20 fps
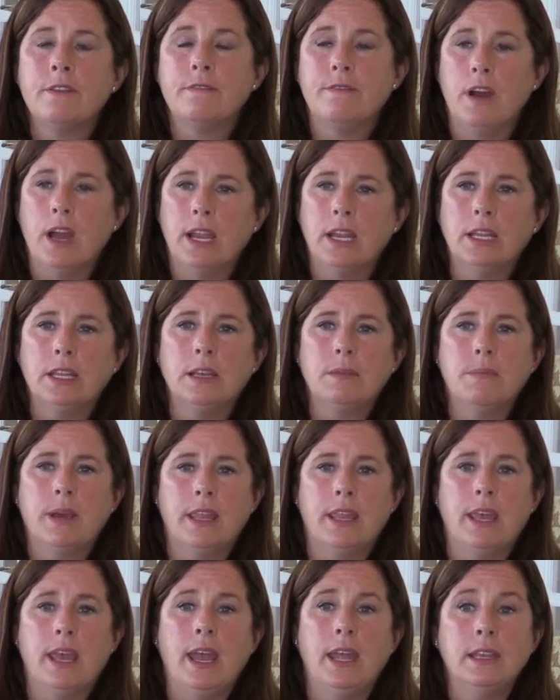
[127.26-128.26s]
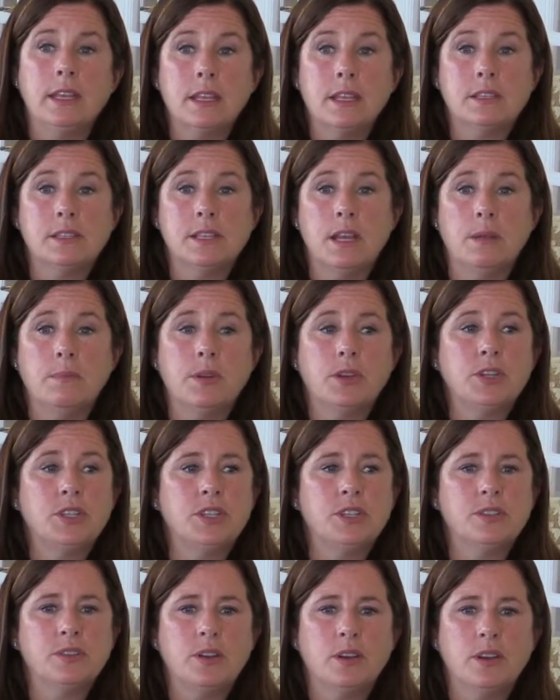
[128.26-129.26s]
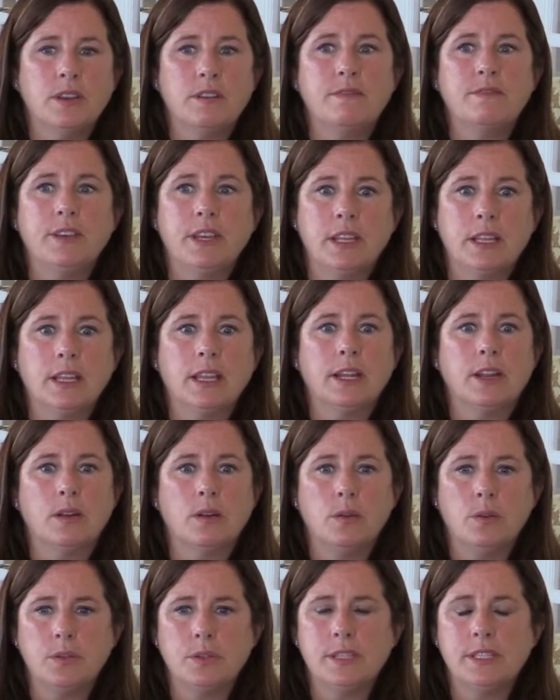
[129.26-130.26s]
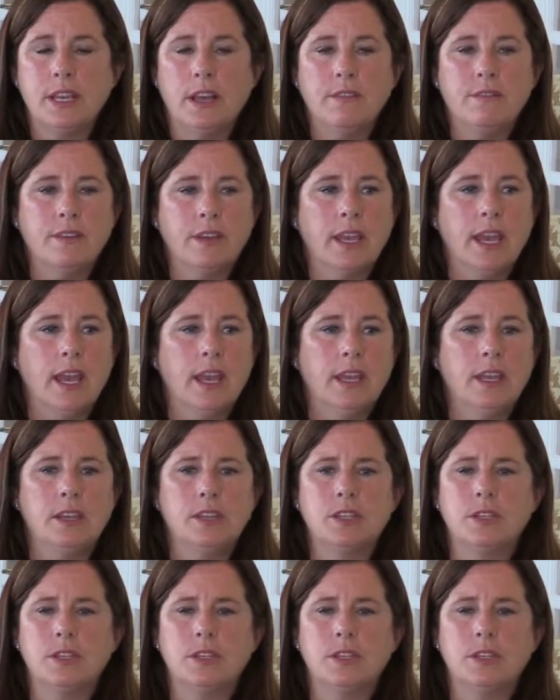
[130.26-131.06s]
Finally, by the end of the summer, she started feeling like her old self again.